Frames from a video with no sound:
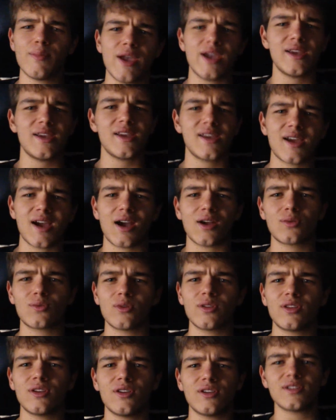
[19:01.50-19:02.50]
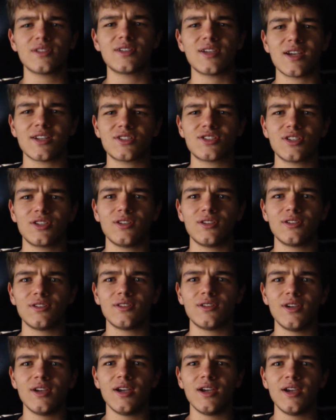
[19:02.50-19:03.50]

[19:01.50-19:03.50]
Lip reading: making out with her and touching her.